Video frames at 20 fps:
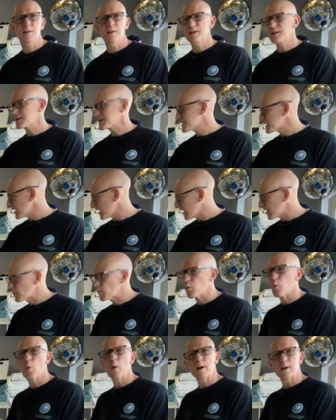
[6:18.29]
going to
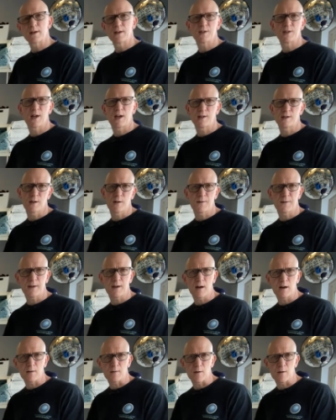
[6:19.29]
decide when to change out
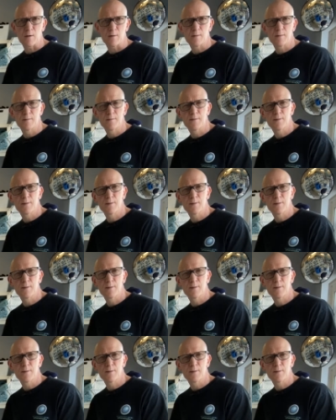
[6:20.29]
the RO?